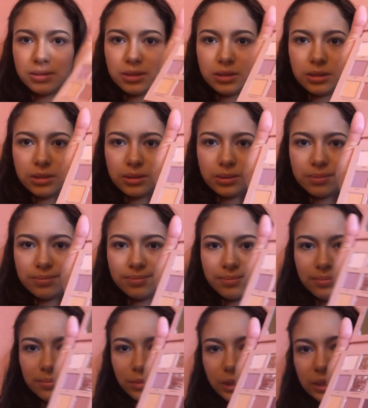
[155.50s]
It's
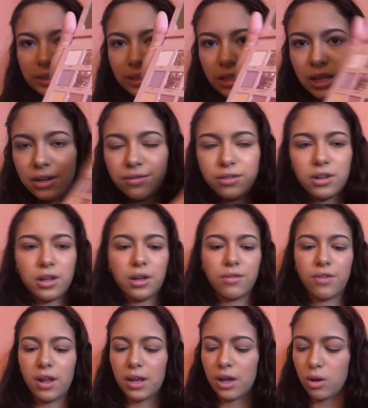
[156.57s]
pretty, a lot of
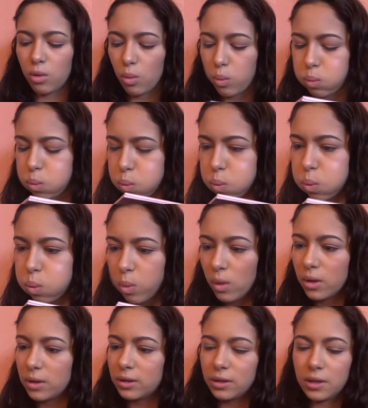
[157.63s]
fallout.
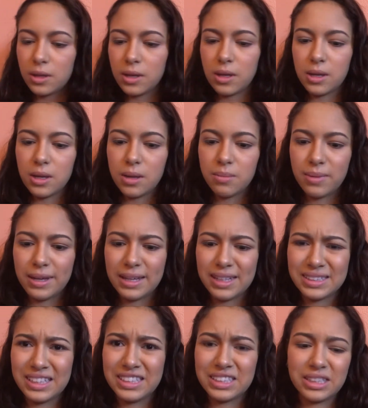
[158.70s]
I
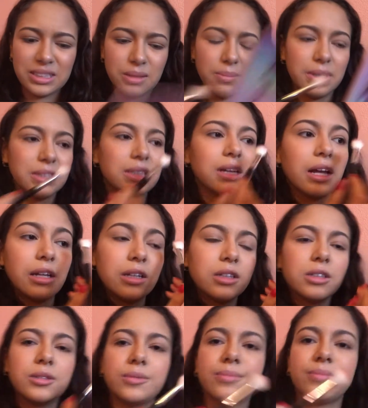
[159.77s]
guess that's good to mix the color.